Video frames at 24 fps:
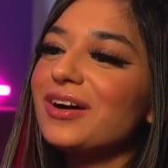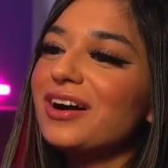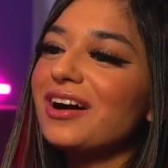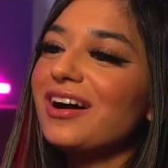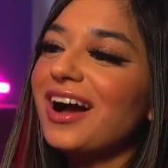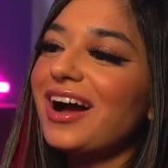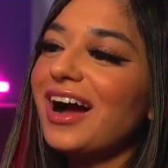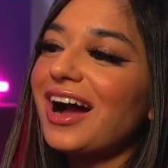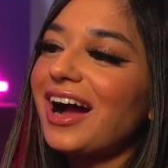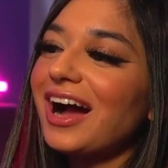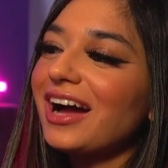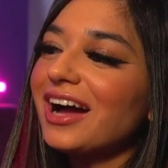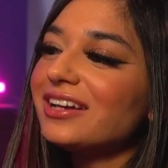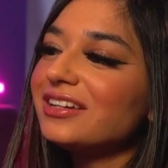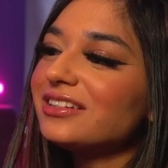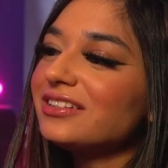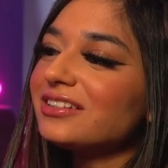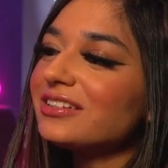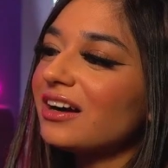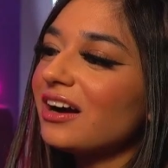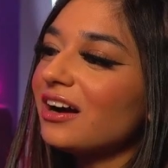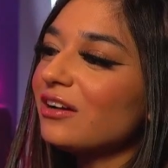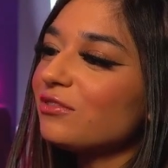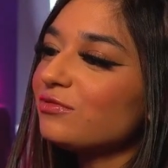
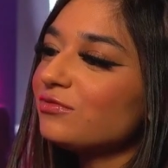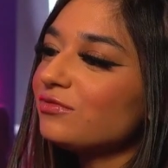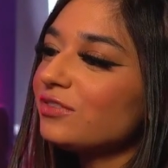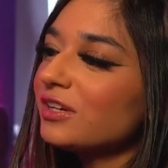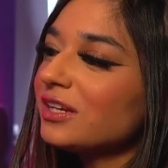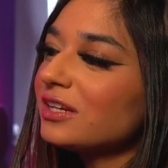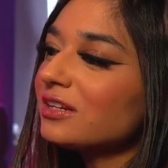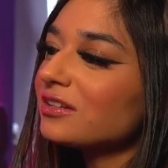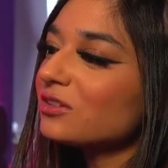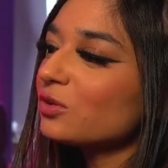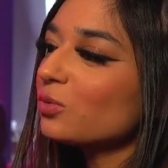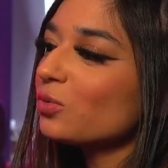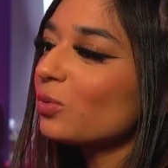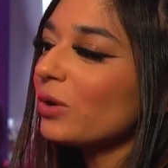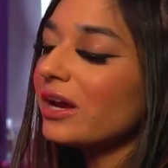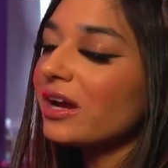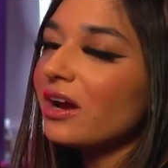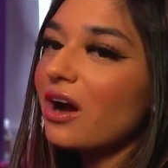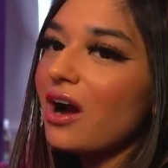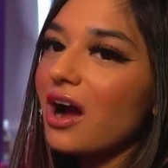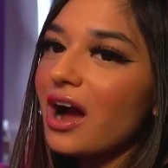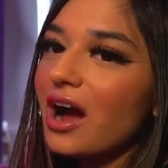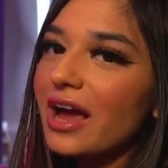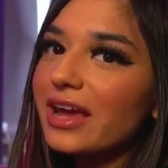And I think the way
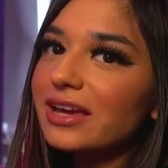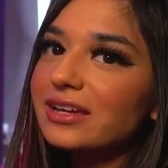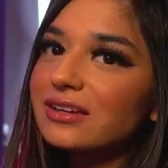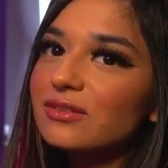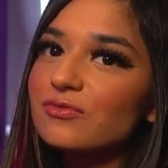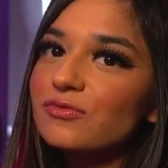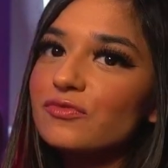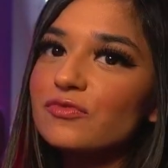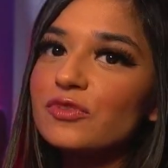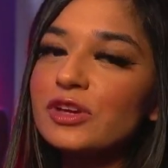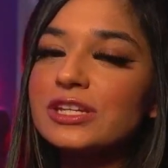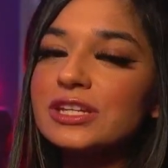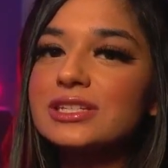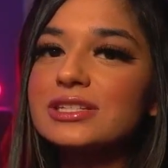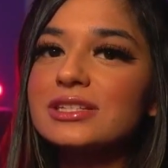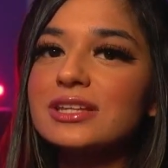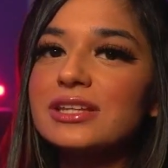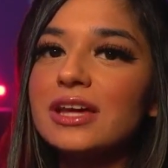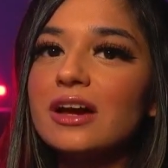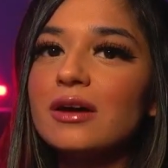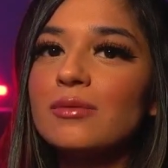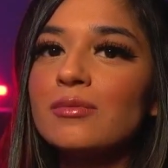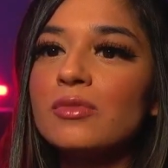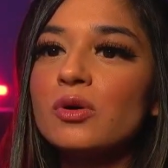I convinced
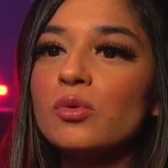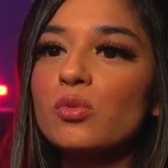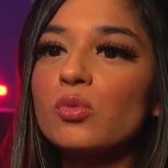them